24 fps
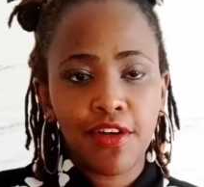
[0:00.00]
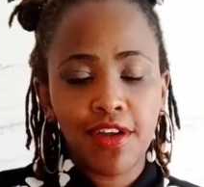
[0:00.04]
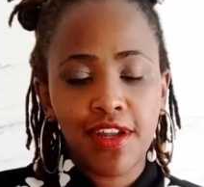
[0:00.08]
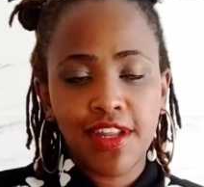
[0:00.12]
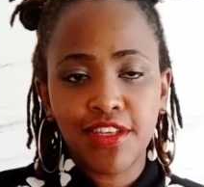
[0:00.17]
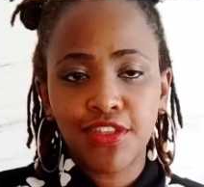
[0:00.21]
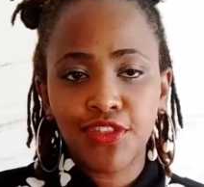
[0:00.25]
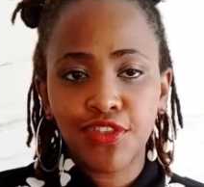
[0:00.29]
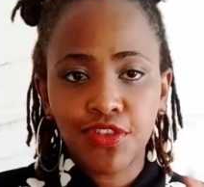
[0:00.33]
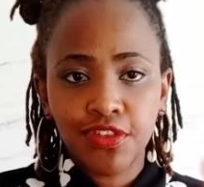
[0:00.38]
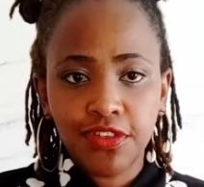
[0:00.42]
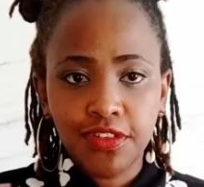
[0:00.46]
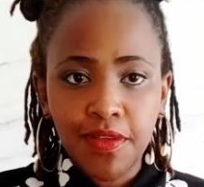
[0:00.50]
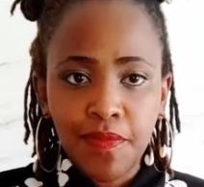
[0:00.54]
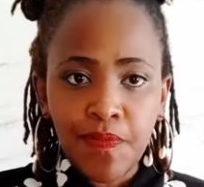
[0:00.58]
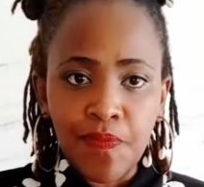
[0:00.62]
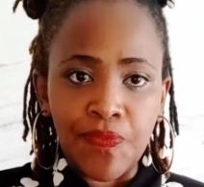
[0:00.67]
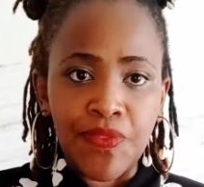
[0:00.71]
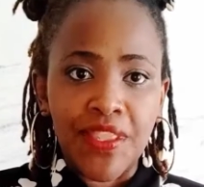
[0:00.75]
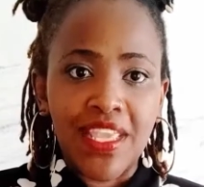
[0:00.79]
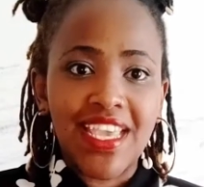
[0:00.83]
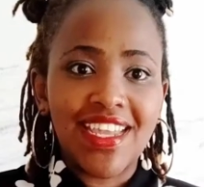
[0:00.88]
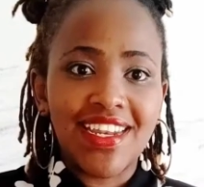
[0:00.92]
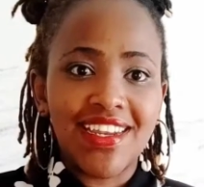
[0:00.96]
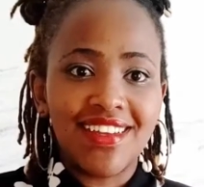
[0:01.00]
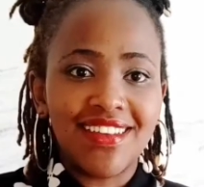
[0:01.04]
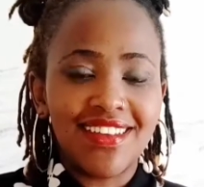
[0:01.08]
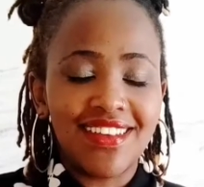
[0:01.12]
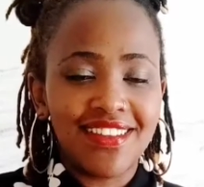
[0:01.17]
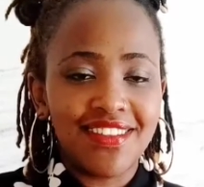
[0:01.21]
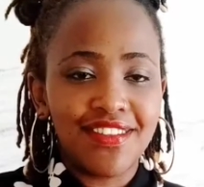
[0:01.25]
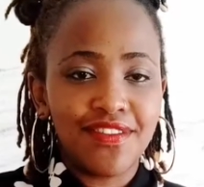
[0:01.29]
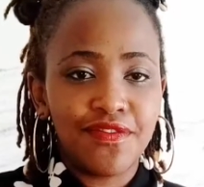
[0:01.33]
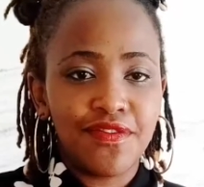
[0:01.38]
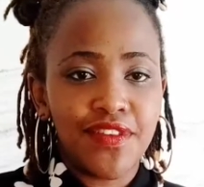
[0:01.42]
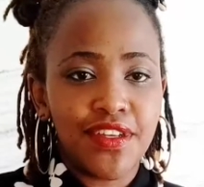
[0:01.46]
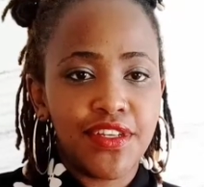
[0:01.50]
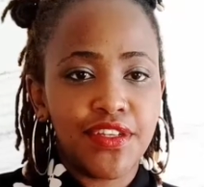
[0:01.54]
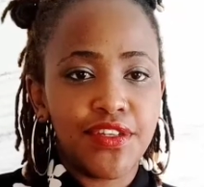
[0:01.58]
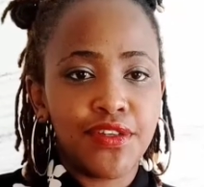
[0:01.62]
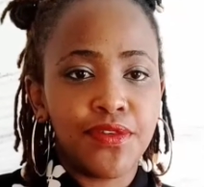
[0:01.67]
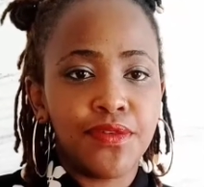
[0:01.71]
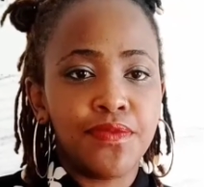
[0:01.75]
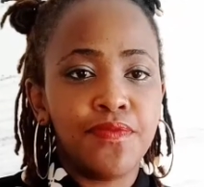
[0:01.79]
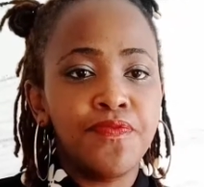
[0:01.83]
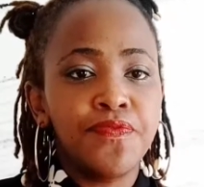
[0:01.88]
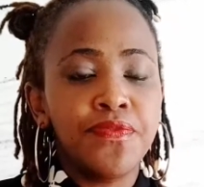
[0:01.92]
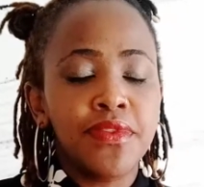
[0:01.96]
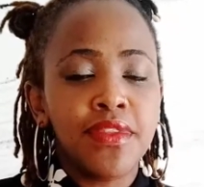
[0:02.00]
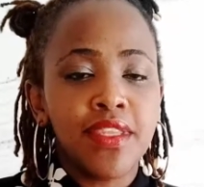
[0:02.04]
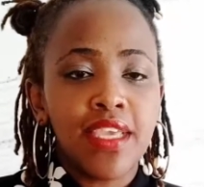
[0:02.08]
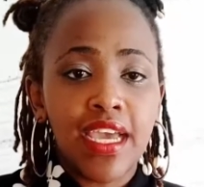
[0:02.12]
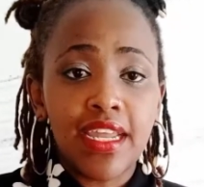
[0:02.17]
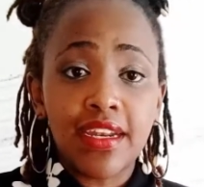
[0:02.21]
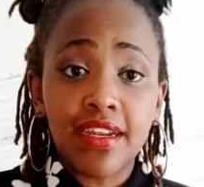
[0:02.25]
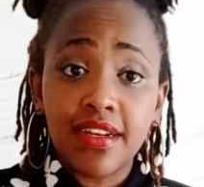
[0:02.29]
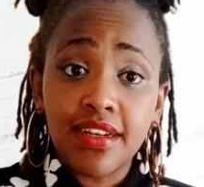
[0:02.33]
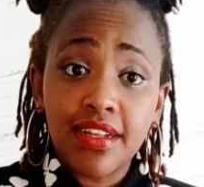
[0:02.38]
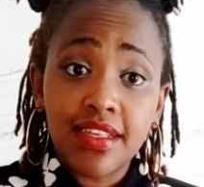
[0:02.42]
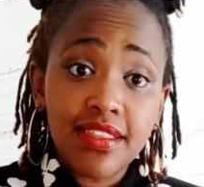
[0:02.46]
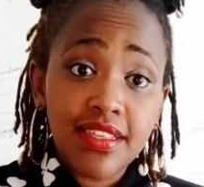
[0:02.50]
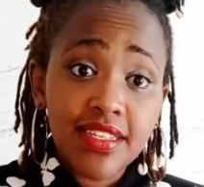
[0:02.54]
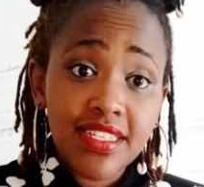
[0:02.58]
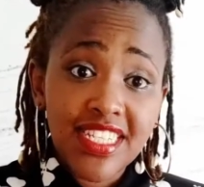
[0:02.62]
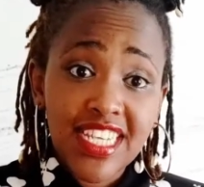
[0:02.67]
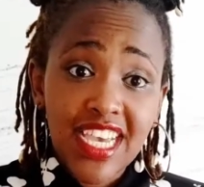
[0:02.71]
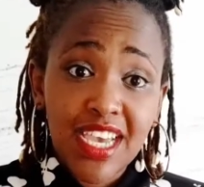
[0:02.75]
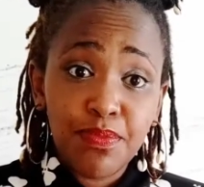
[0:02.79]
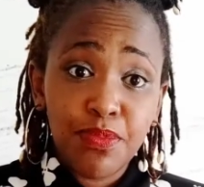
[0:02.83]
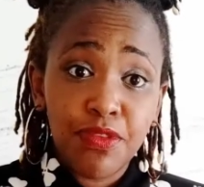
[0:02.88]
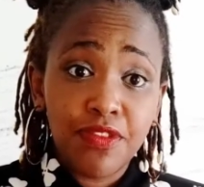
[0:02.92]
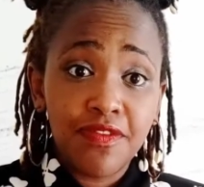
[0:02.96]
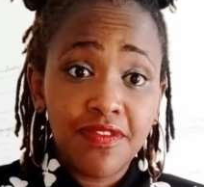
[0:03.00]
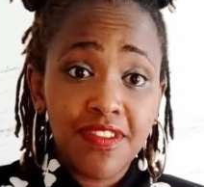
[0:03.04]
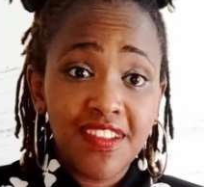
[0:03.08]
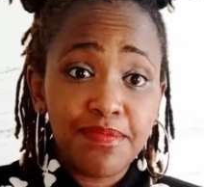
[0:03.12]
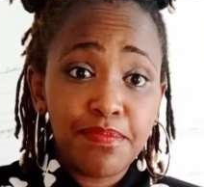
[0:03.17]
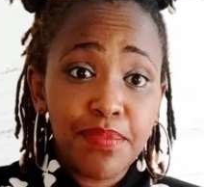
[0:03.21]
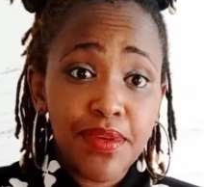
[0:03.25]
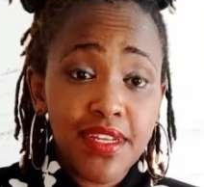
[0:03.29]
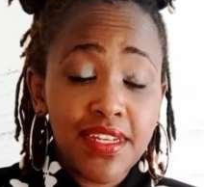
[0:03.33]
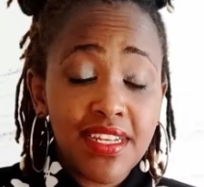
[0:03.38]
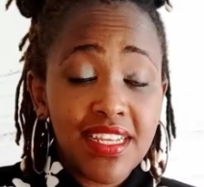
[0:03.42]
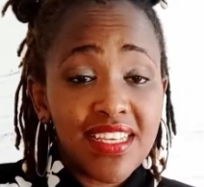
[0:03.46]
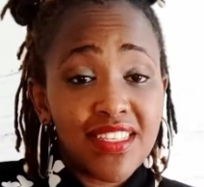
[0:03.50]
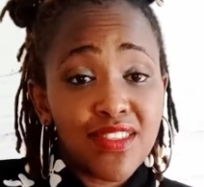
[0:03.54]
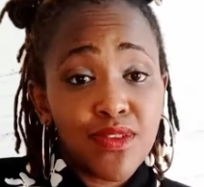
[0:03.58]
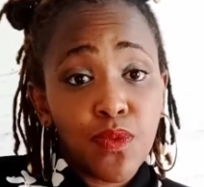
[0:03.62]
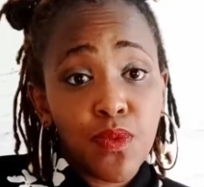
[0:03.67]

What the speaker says: cholesterol in another video. And another type of lipid is